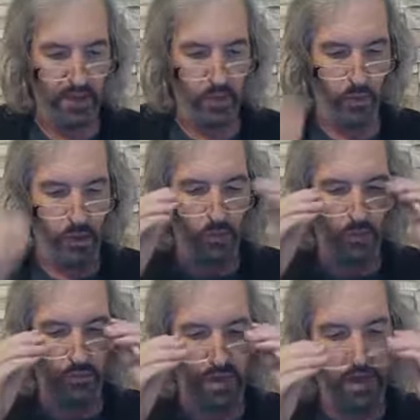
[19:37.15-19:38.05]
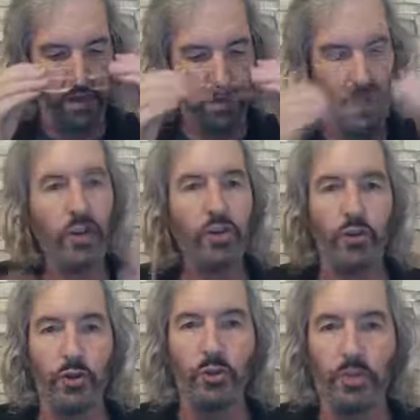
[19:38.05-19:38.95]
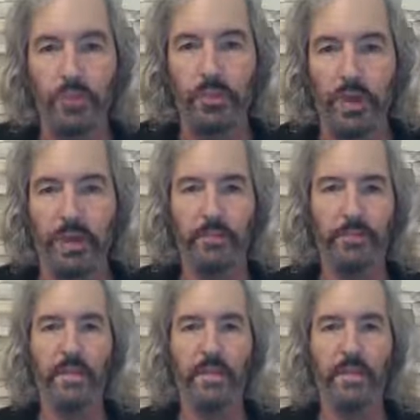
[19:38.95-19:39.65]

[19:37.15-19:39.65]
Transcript: What will man do to me?